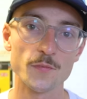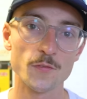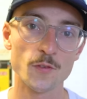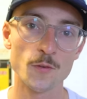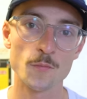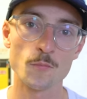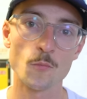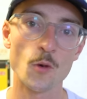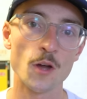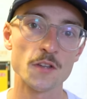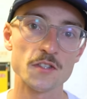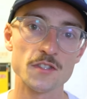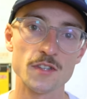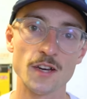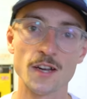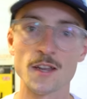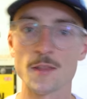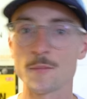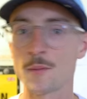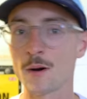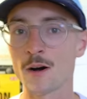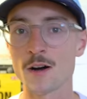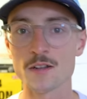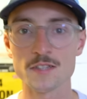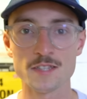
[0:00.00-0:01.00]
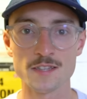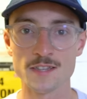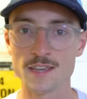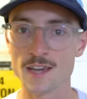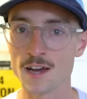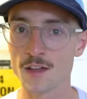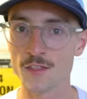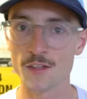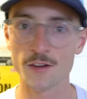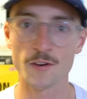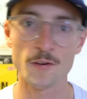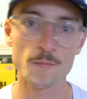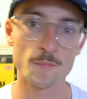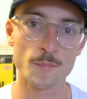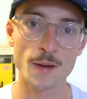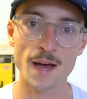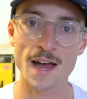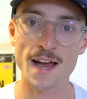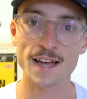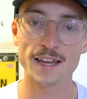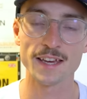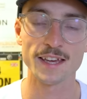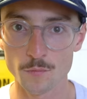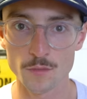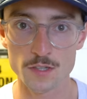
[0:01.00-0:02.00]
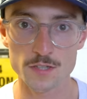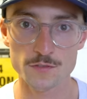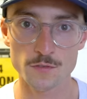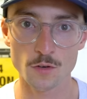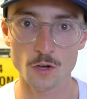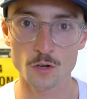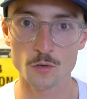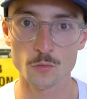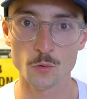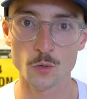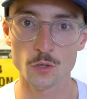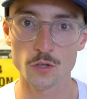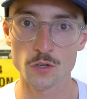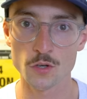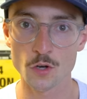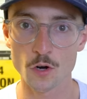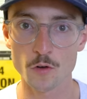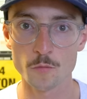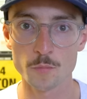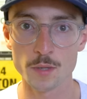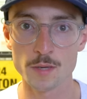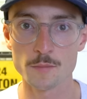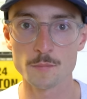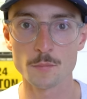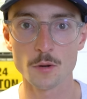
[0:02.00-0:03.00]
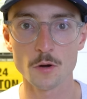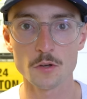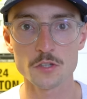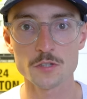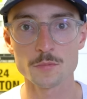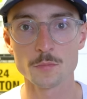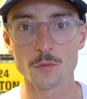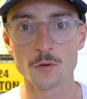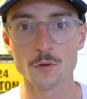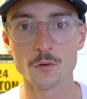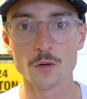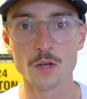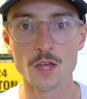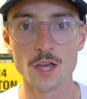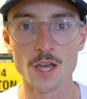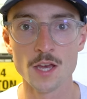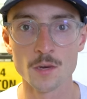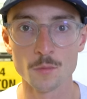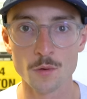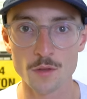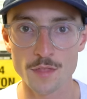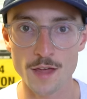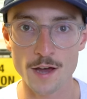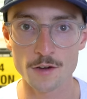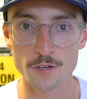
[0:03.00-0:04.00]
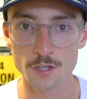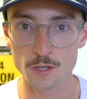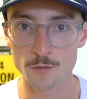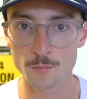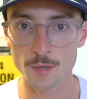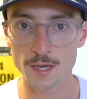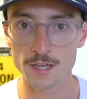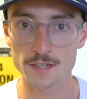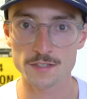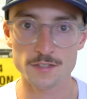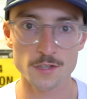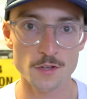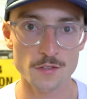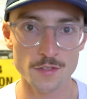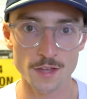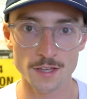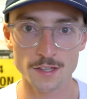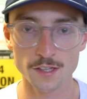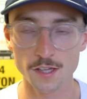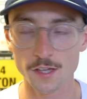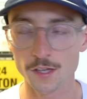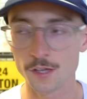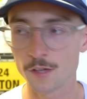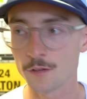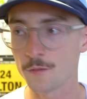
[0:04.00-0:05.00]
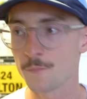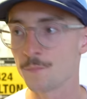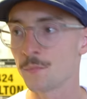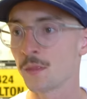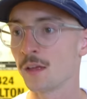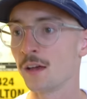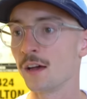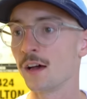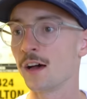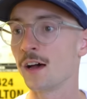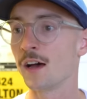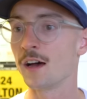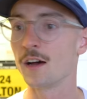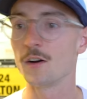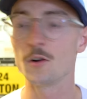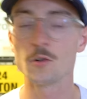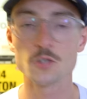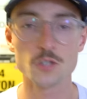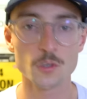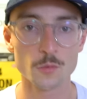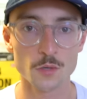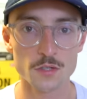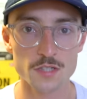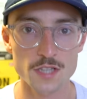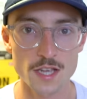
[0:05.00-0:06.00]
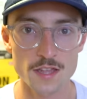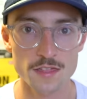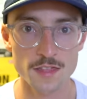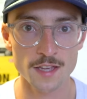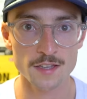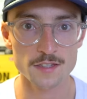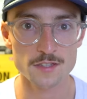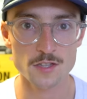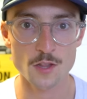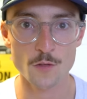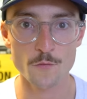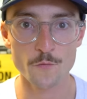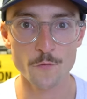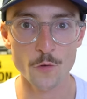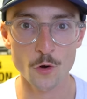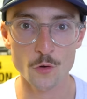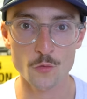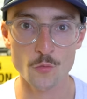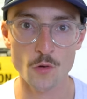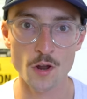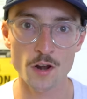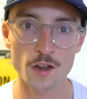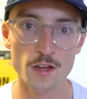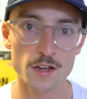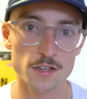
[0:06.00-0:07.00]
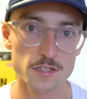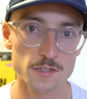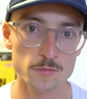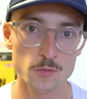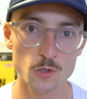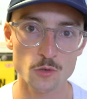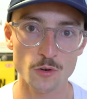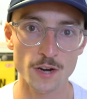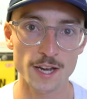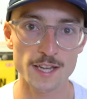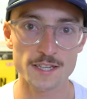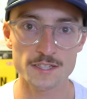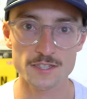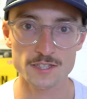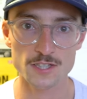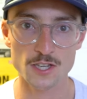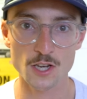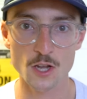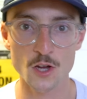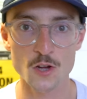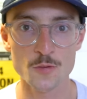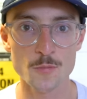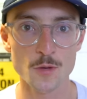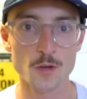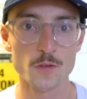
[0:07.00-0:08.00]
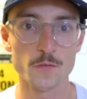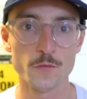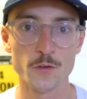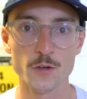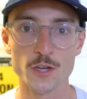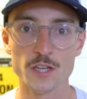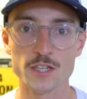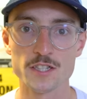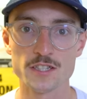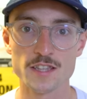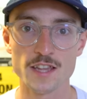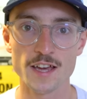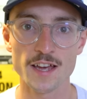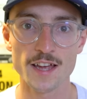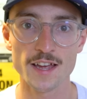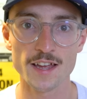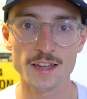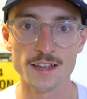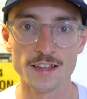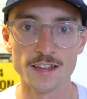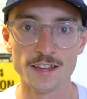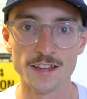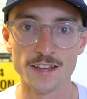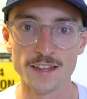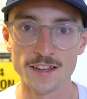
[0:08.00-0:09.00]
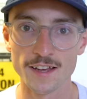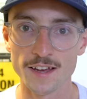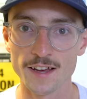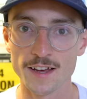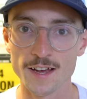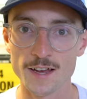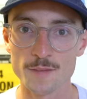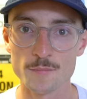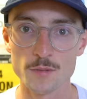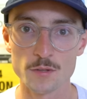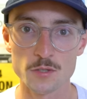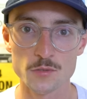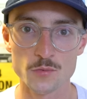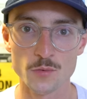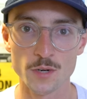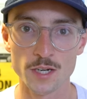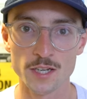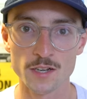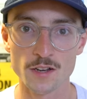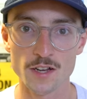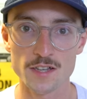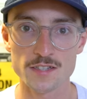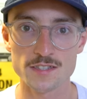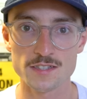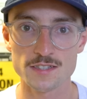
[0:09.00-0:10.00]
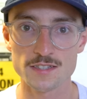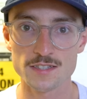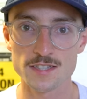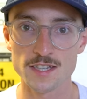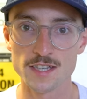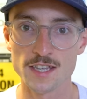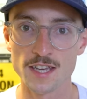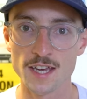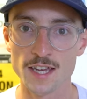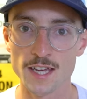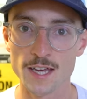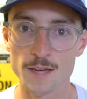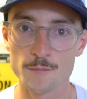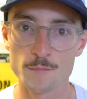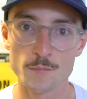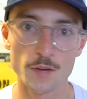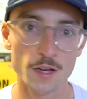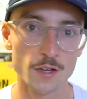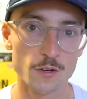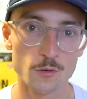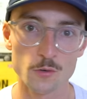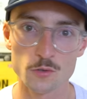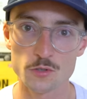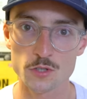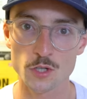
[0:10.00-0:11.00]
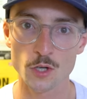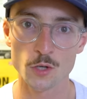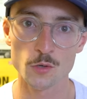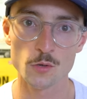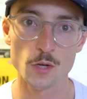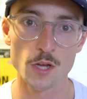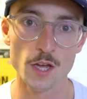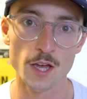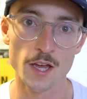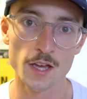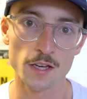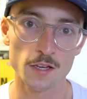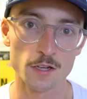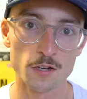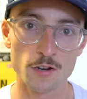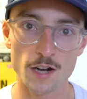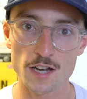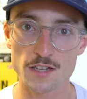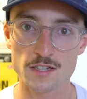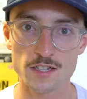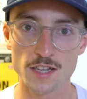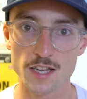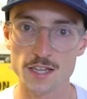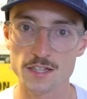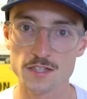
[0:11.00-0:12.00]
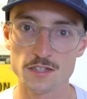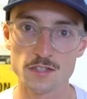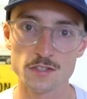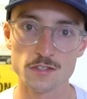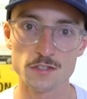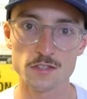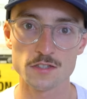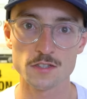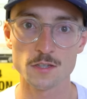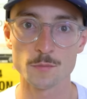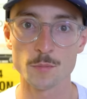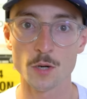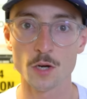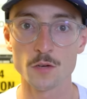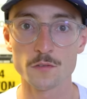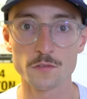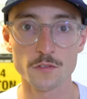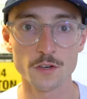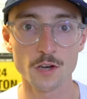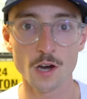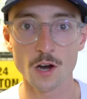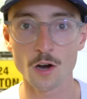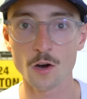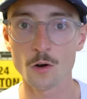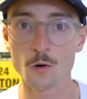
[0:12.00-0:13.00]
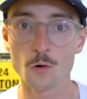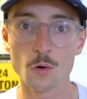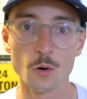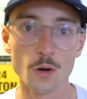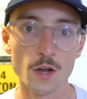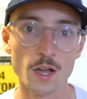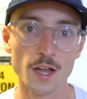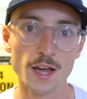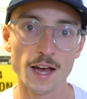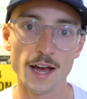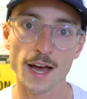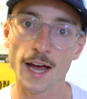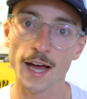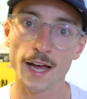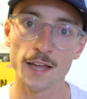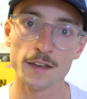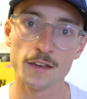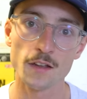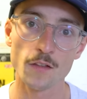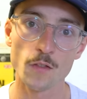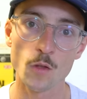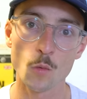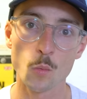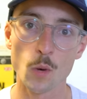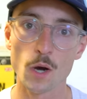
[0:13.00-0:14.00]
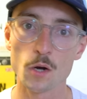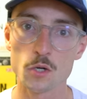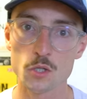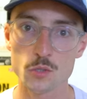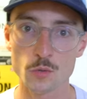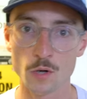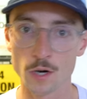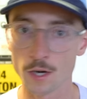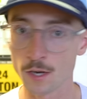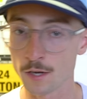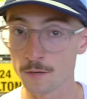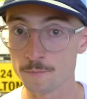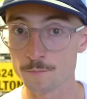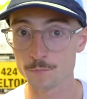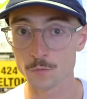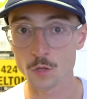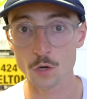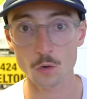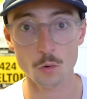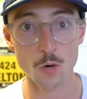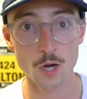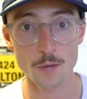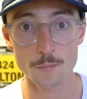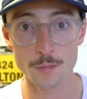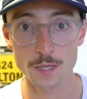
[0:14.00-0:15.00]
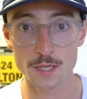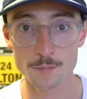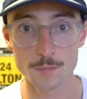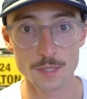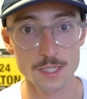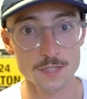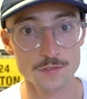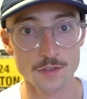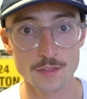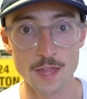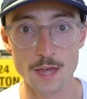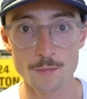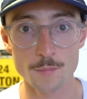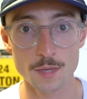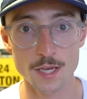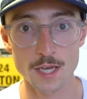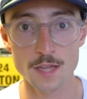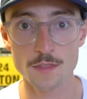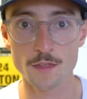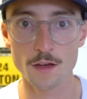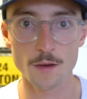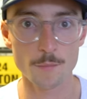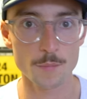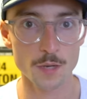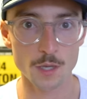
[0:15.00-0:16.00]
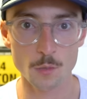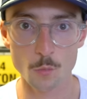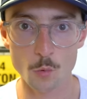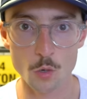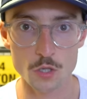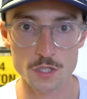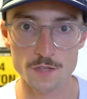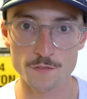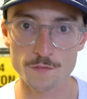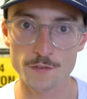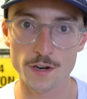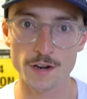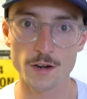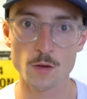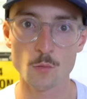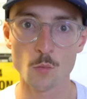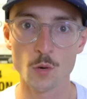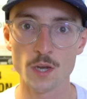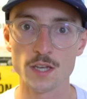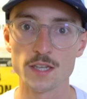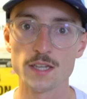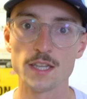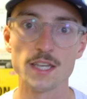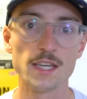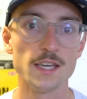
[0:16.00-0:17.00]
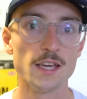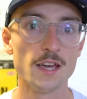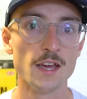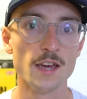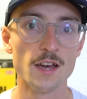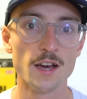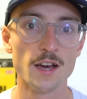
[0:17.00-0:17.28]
one side of the park to the other and back. This vlog would not have been possible without you, mate, so thank you. Also want to say thanks to the FOD Runner. Some great slow-mo footage there. It was really nice to see him, and also congratulations to both Cole and the Welsh Runner. Not quite PBs for them either, but it was a very windy